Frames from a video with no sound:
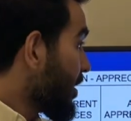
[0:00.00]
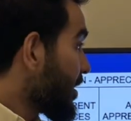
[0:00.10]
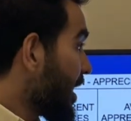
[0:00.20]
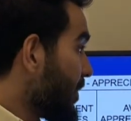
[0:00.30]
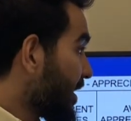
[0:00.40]

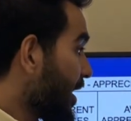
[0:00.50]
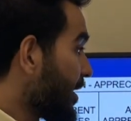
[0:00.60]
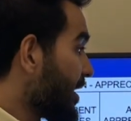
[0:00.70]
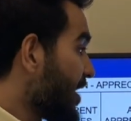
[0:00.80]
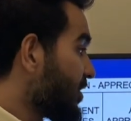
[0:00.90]
that making it
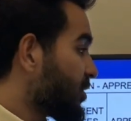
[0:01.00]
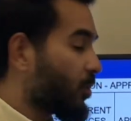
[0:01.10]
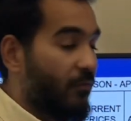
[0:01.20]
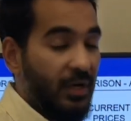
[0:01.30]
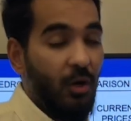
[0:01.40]
an average
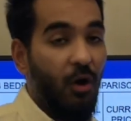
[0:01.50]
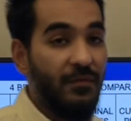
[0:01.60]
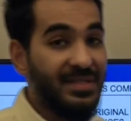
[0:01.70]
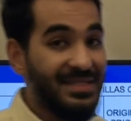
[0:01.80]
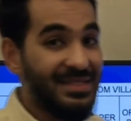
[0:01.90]
profit of
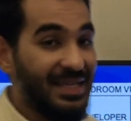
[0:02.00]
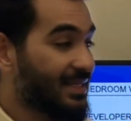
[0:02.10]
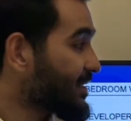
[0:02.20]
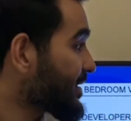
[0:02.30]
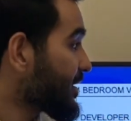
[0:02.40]

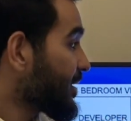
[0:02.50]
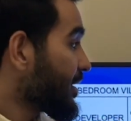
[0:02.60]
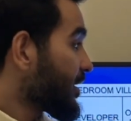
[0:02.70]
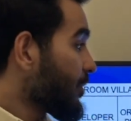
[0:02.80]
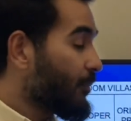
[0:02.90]
6
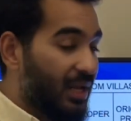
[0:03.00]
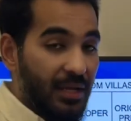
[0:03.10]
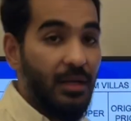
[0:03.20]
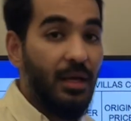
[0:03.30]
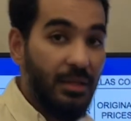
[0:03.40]

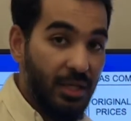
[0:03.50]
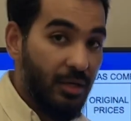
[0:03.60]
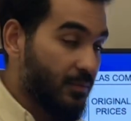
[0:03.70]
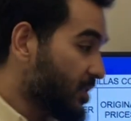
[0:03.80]
million dirhams.